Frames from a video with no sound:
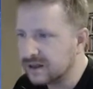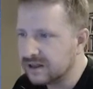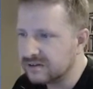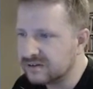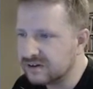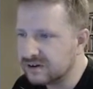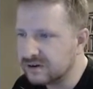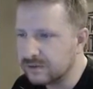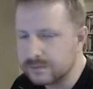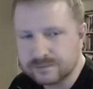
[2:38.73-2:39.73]

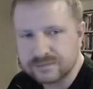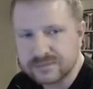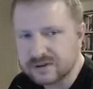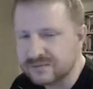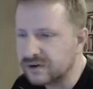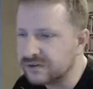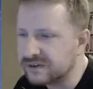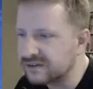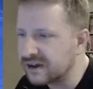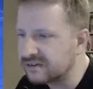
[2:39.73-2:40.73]
So far
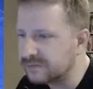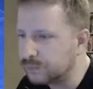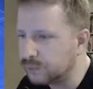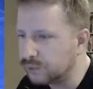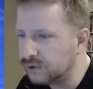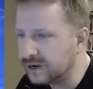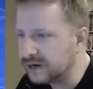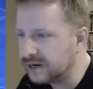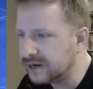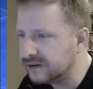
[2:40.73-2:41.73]
this guy's
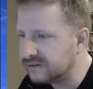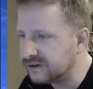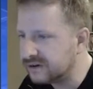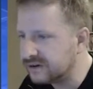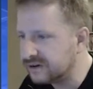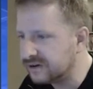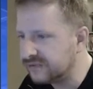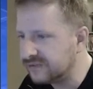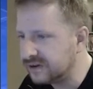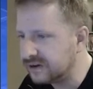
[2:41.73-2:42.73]
pretty easy to
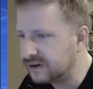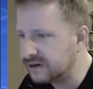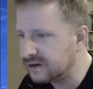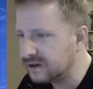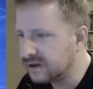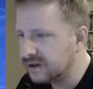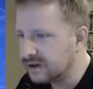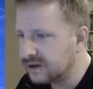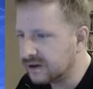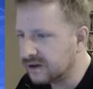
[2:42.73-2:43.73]
defeat.
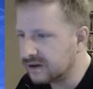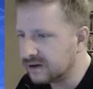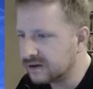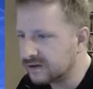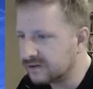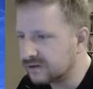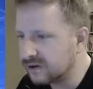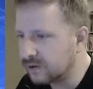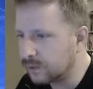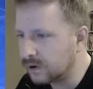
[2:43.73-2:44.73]
You just
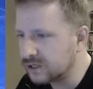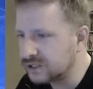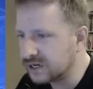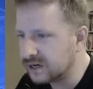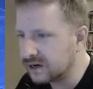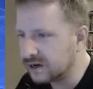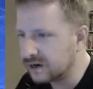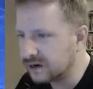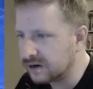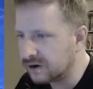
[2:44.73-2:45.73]
gotta watch out
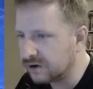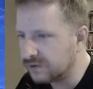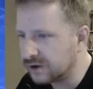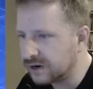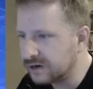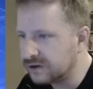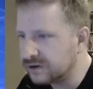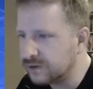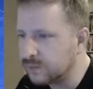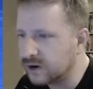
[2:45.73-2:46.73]
and not run into
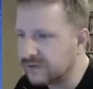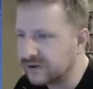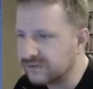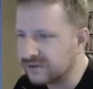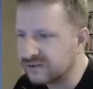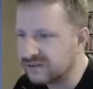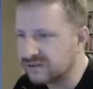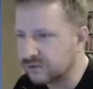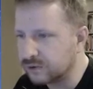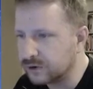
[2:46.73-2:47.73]
him. Whenever he
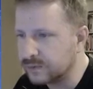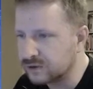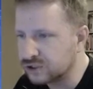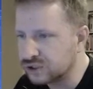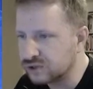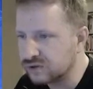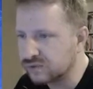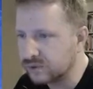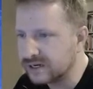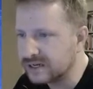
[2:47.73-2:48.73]
freezes the room, he'll shoot
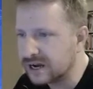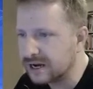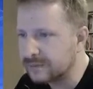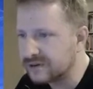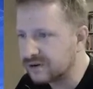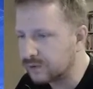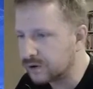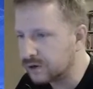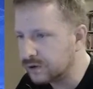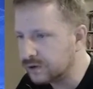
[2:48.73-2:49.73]
3 times in a
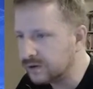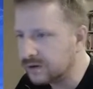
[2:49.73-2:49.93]
row,